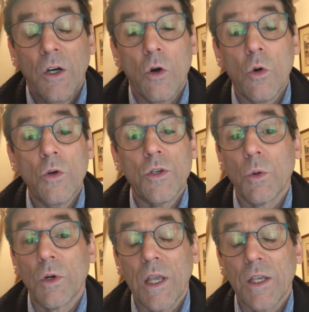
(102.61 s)
or do you
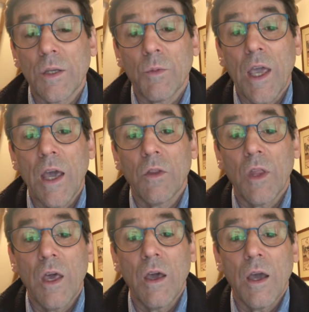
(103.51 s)
want to get something out
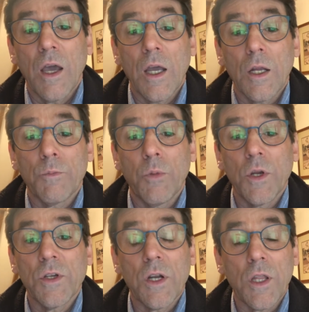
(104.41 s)
there and put
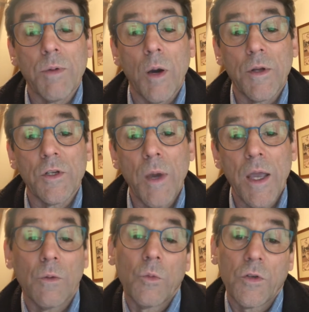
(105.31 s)
it into the public
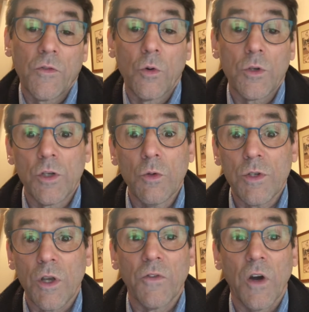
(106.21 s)
domain, which of course is
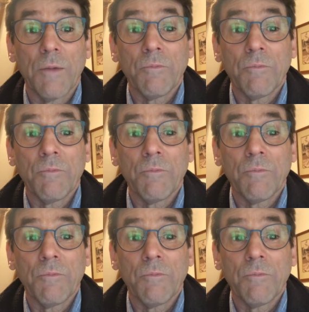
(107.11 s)
also fine?